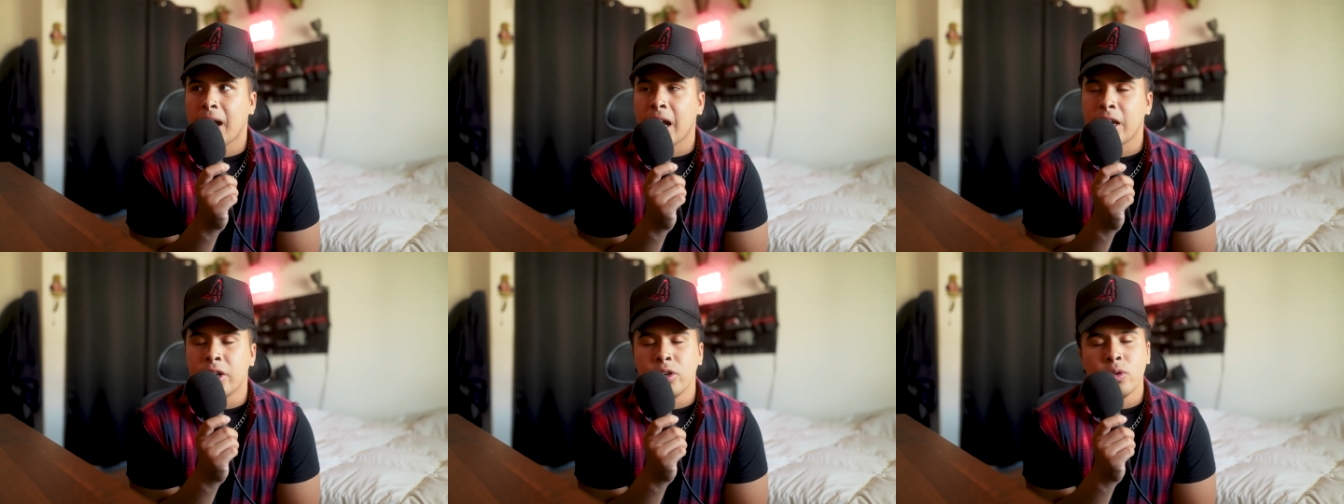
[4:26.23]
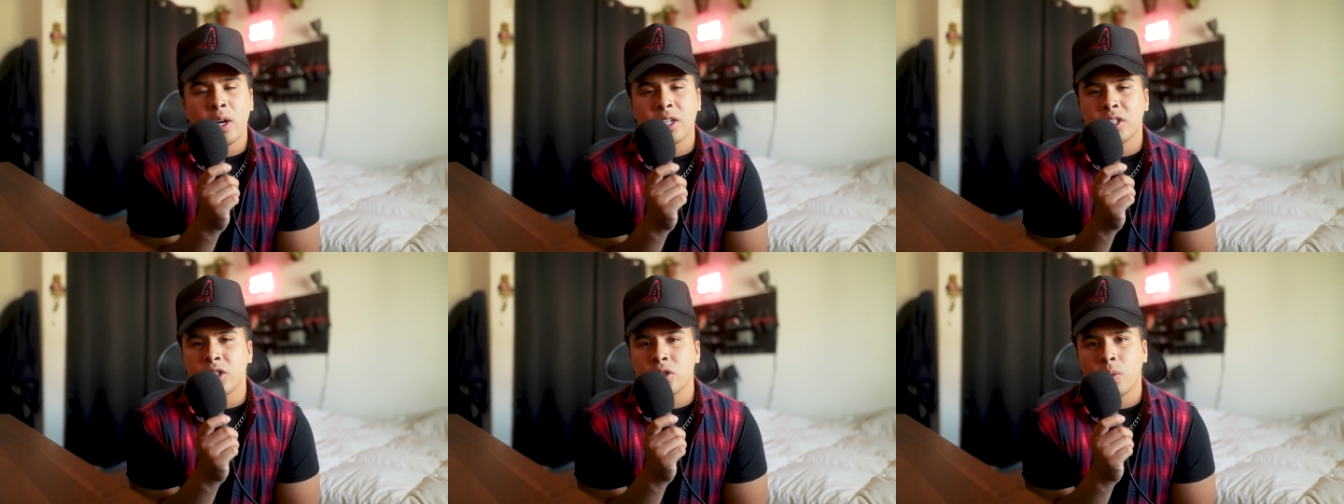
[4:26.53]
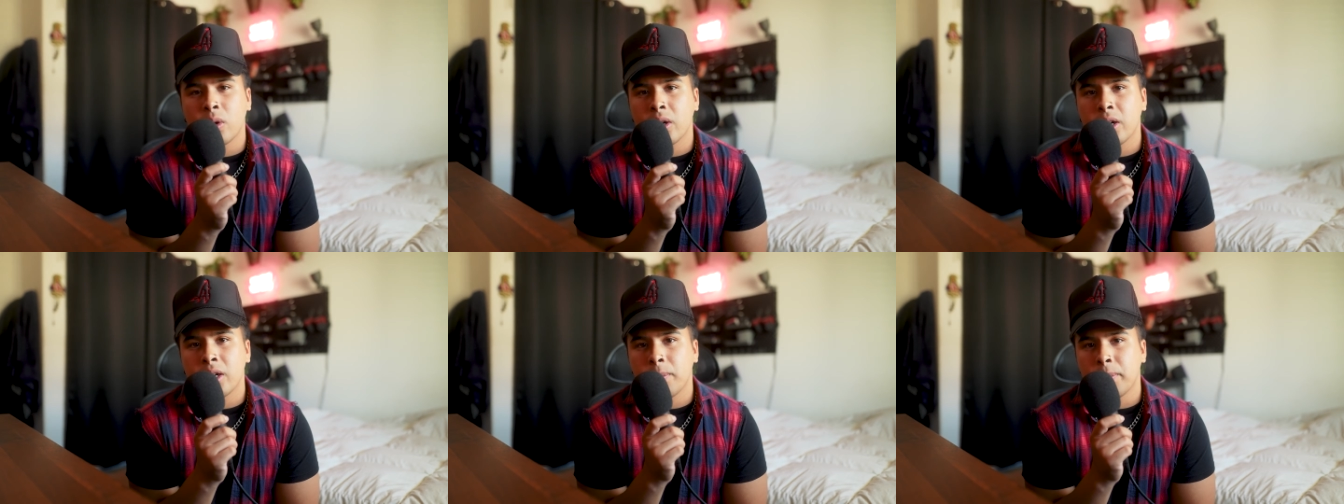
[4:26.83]
I knew I just
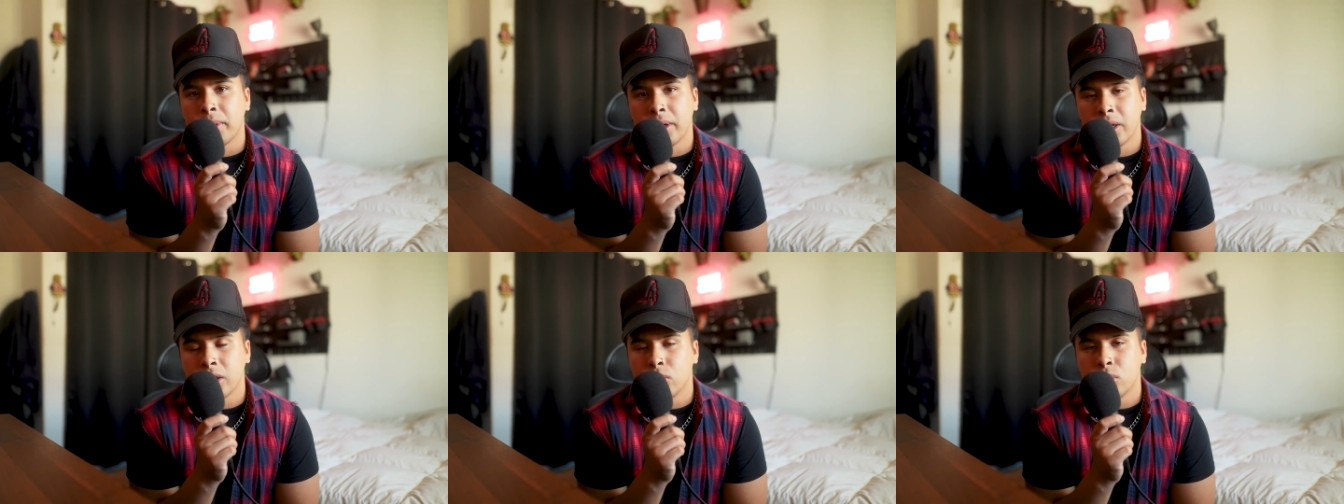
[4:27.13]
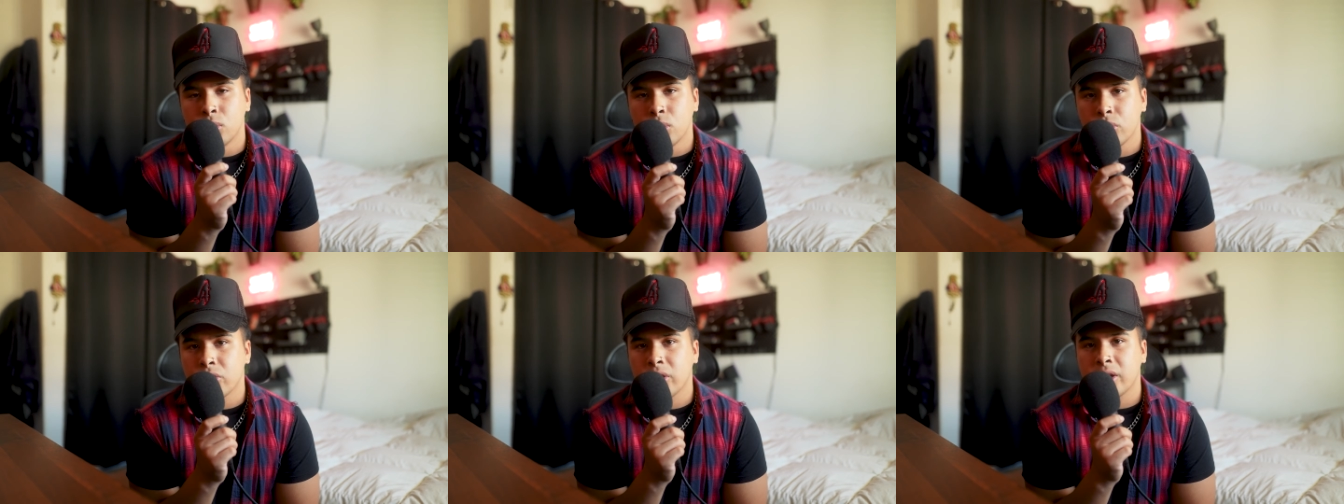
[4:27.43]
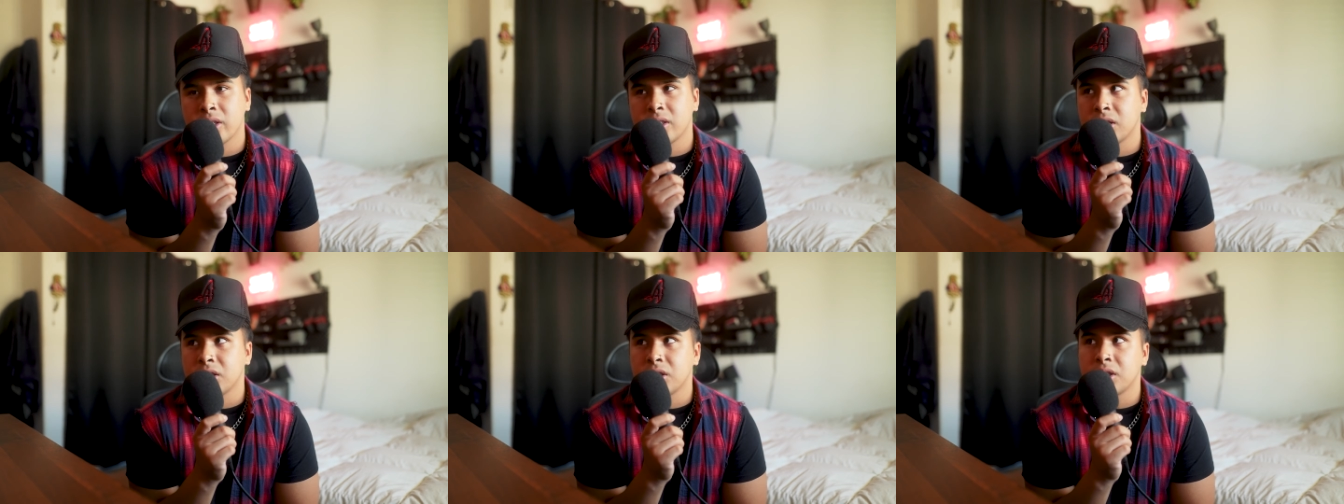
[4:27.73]
wanted to put a cool
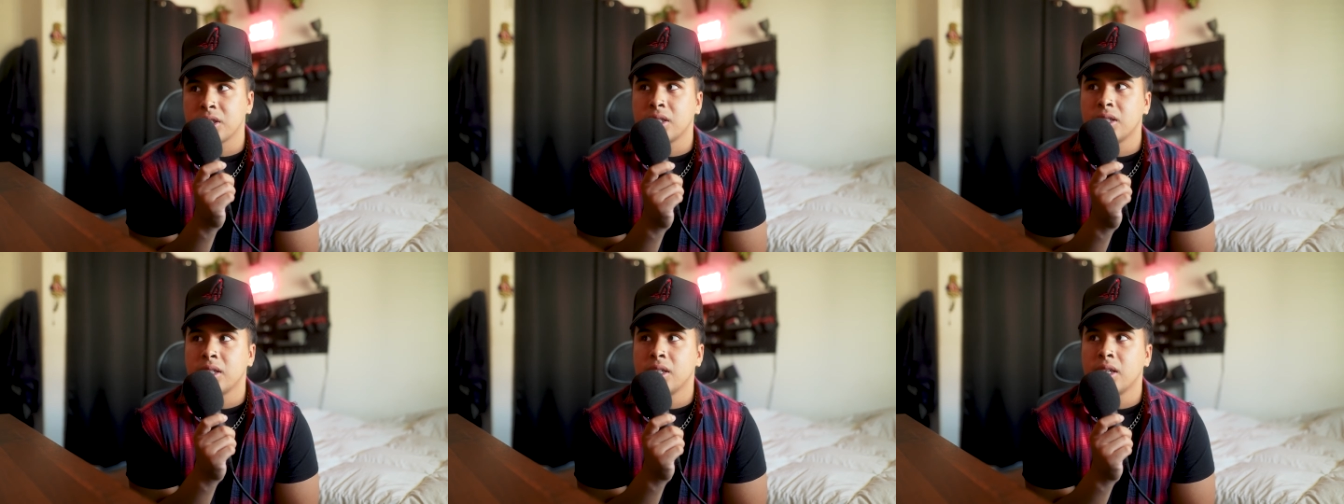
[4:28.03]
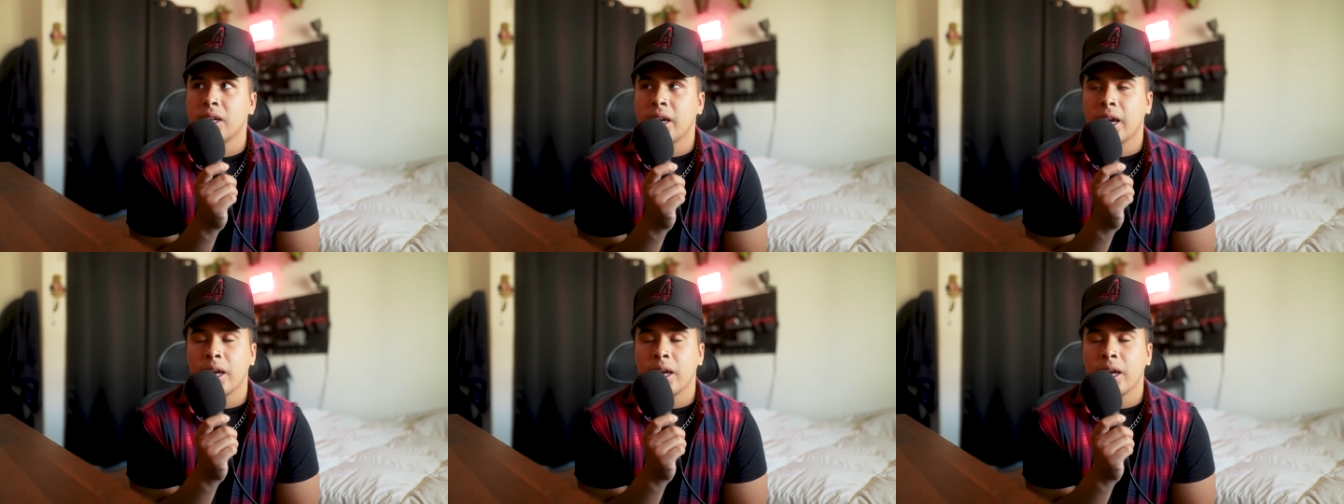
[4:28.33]
transition,